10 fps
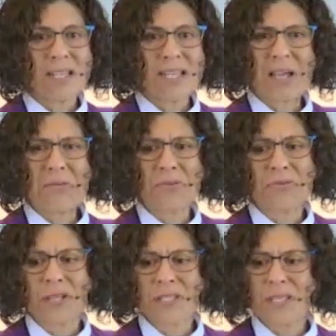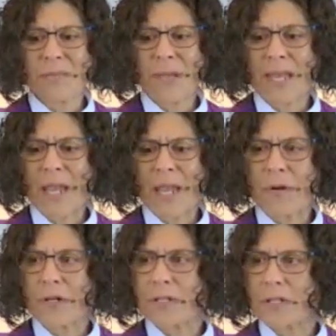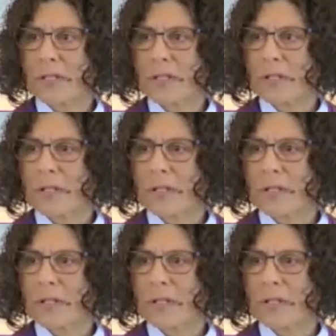And I don't trust in my neighbors